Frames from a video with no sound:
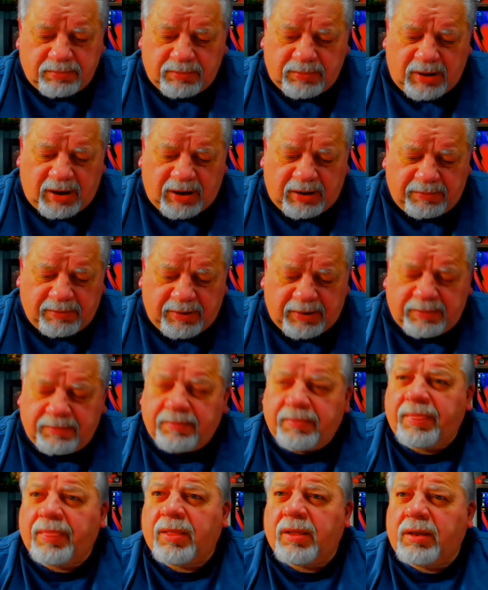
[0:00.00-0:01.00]
Anyway,
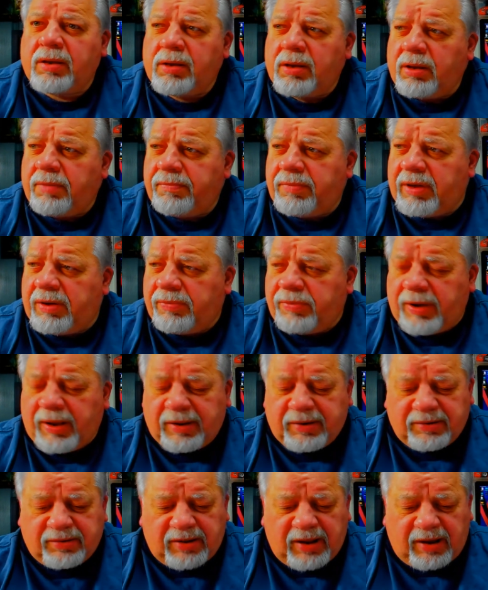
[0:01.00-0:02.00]
be
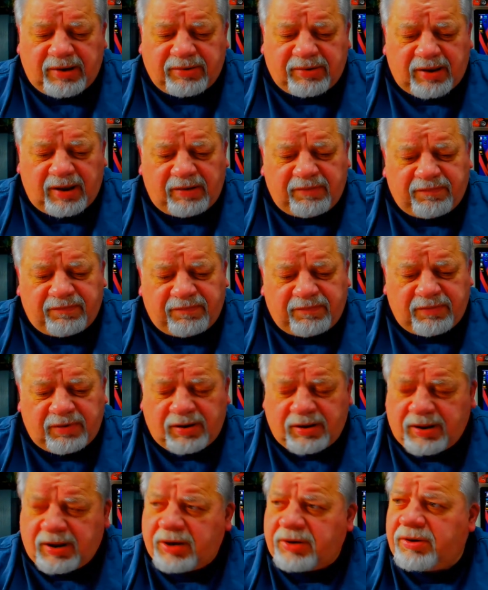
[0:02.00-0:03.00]
well, stay safe, and
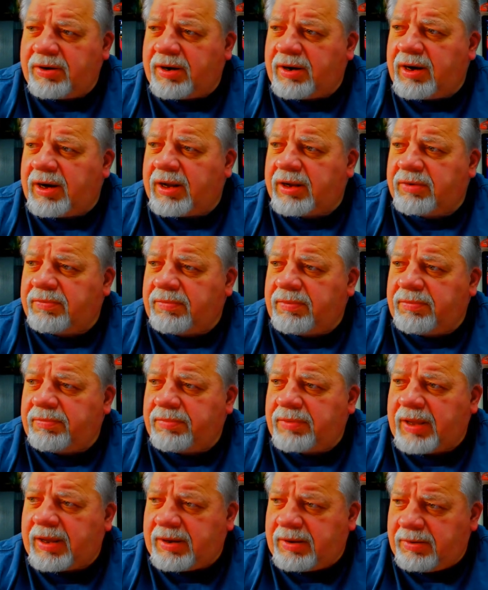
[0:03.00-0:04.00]
I'll catch you on the next one.
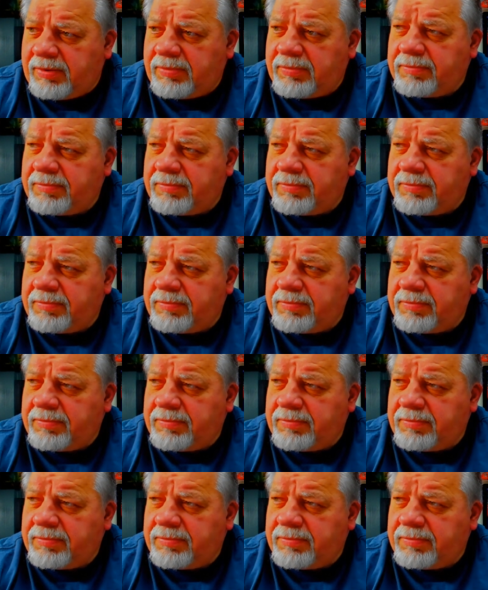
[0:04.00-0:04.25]
Thank you.